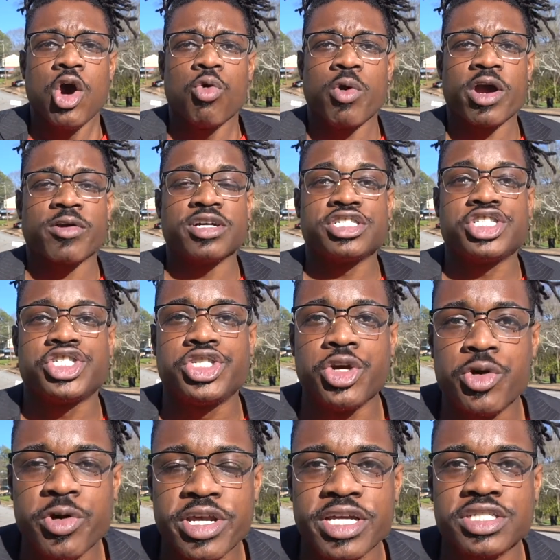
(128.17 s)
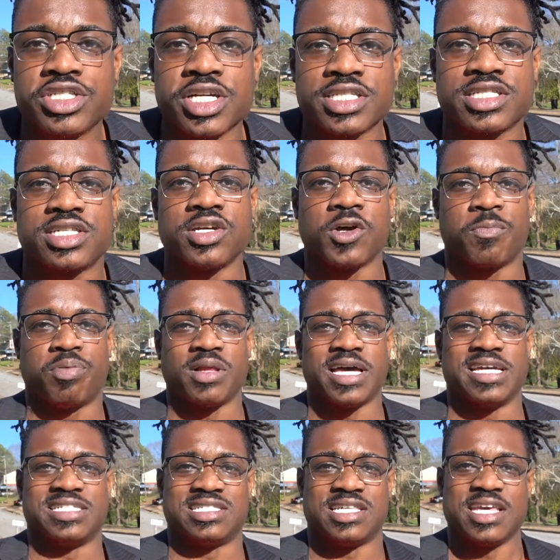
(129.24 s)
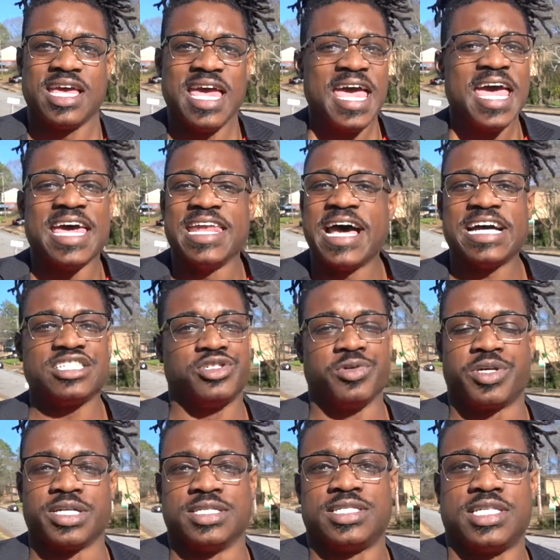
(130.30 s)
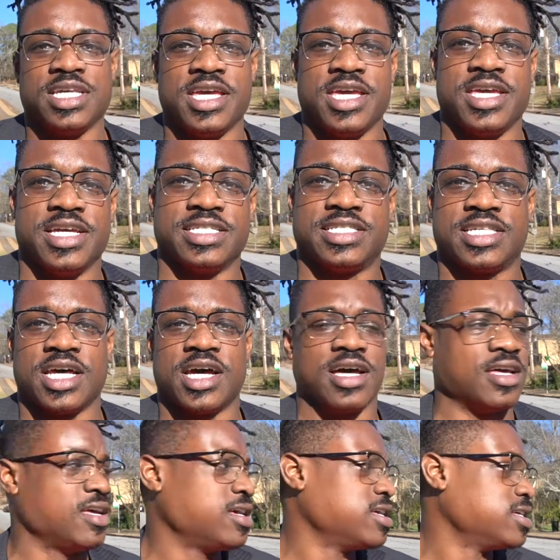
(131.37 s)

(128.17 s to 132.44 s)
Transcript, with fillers: where a shooting just took place. And as you can see, it's a